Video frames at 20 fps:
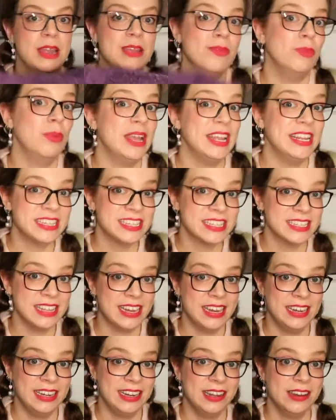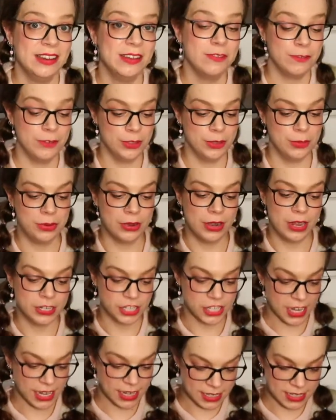weight that I needed for the
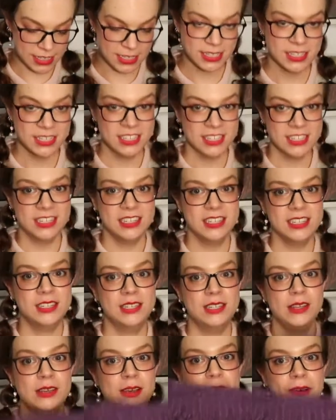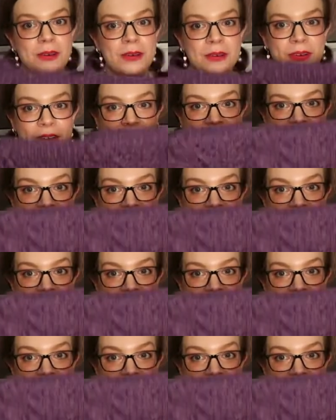project. So